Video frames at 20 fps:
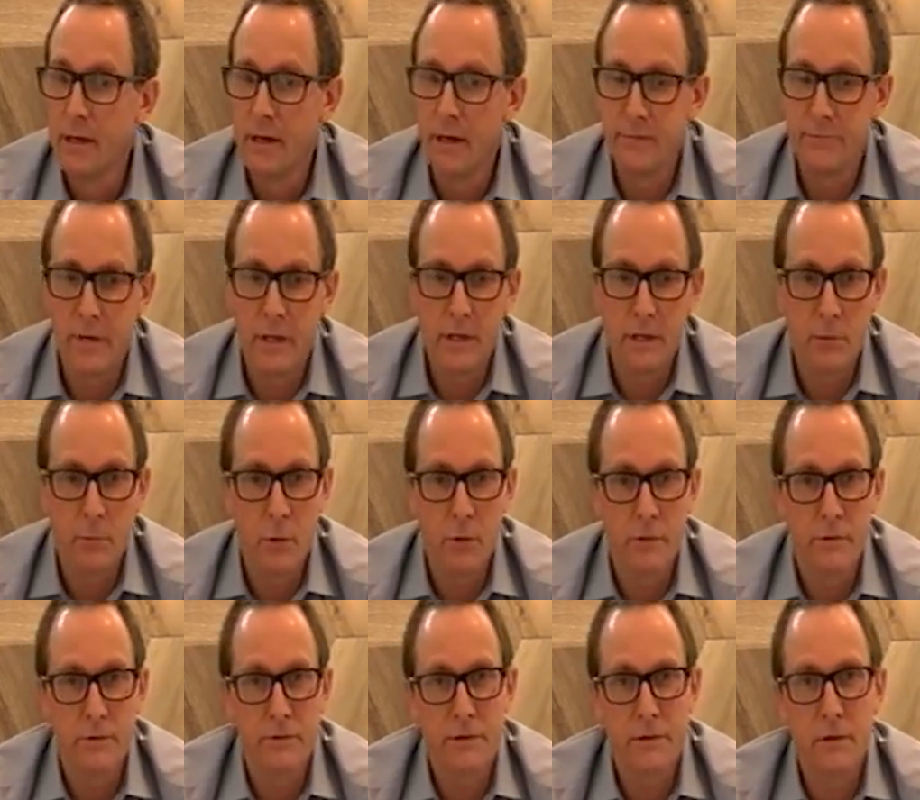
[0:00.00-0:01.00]
available.
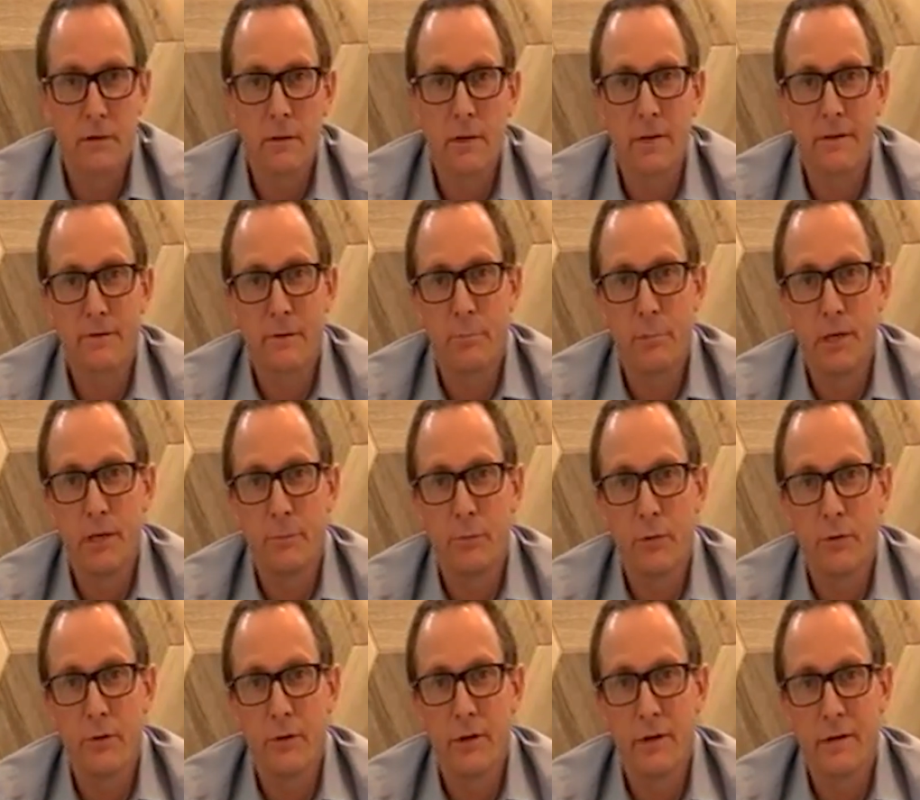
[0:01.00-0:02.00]
There's still lots of
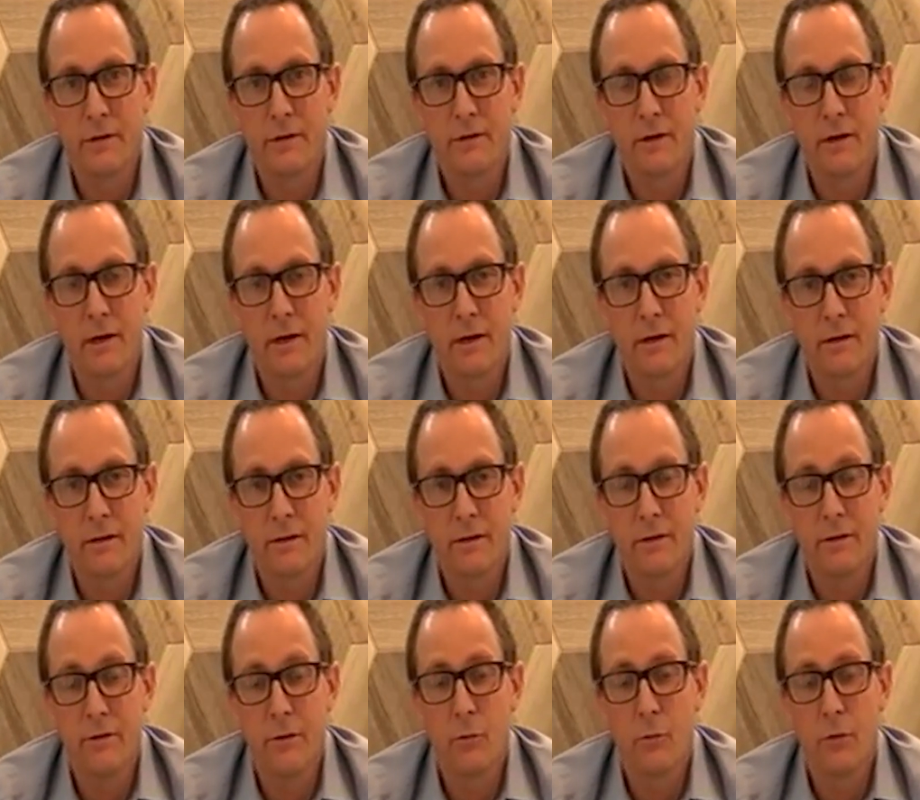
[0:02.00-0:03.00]
people
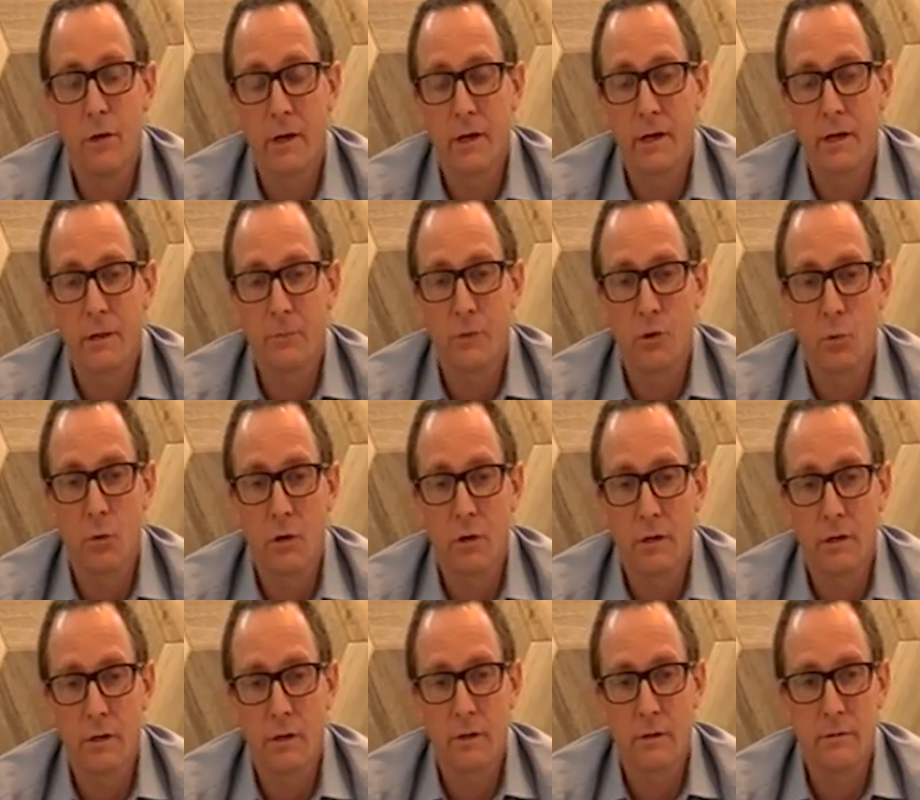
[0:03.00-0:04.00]
that don't want to come to
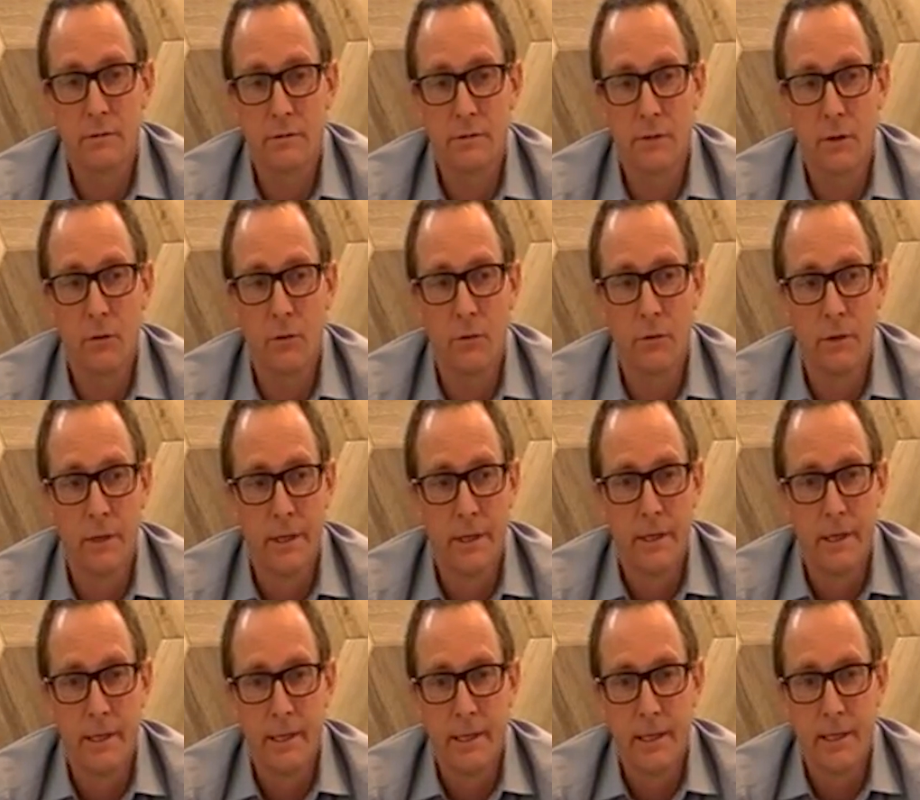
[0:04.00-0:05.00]
work, so
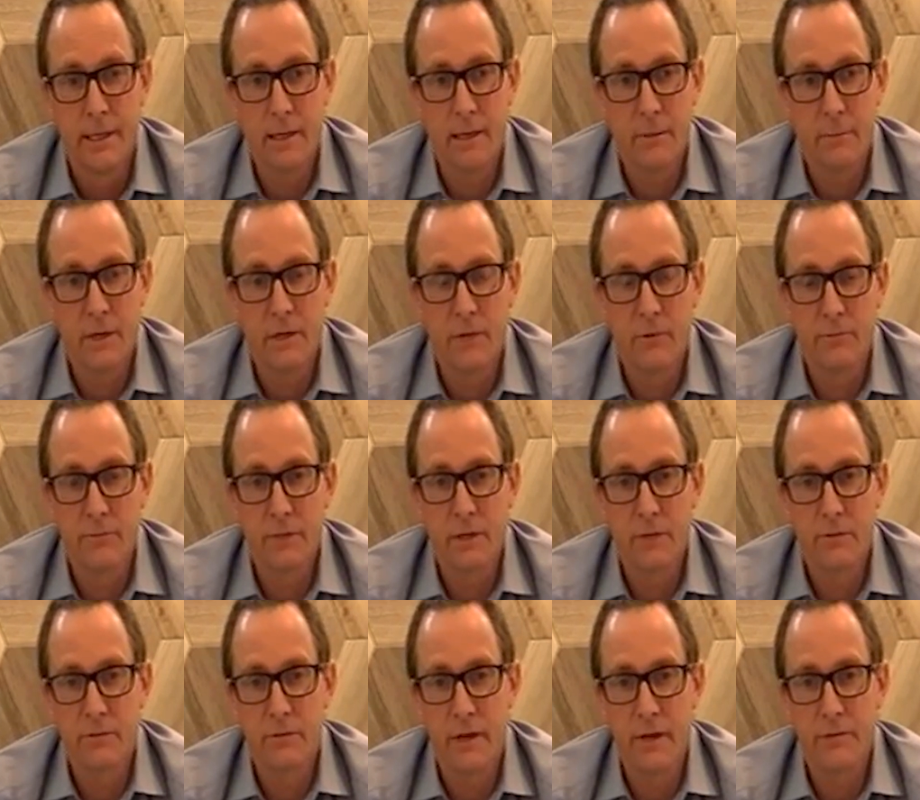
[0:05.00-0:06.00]
they don't
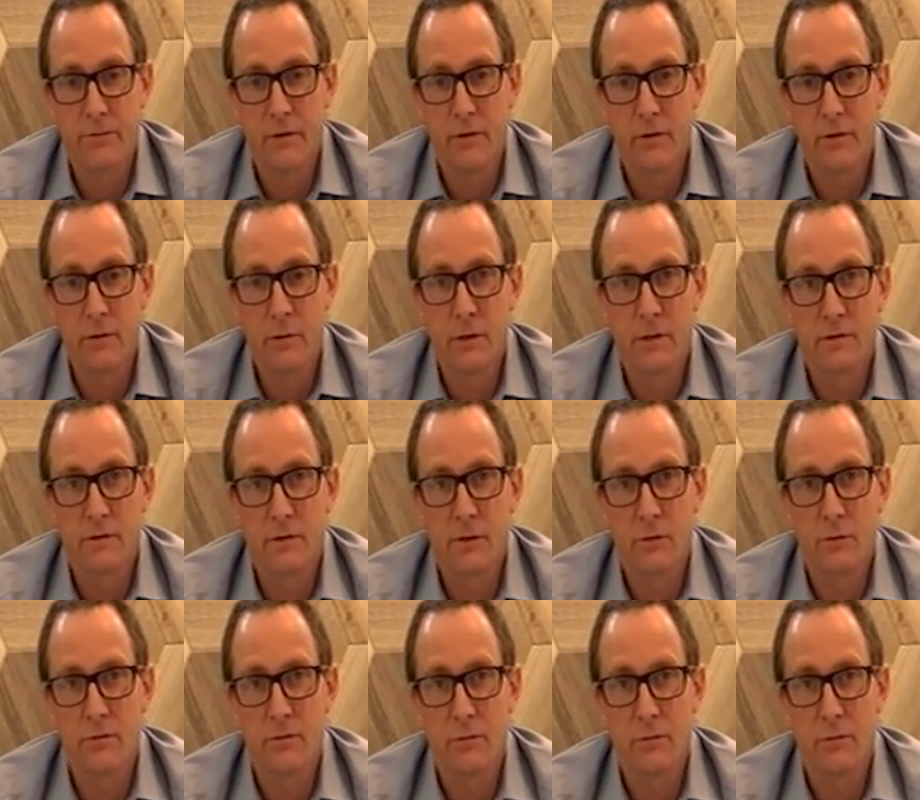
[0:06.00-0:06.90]
feel safe in doing so.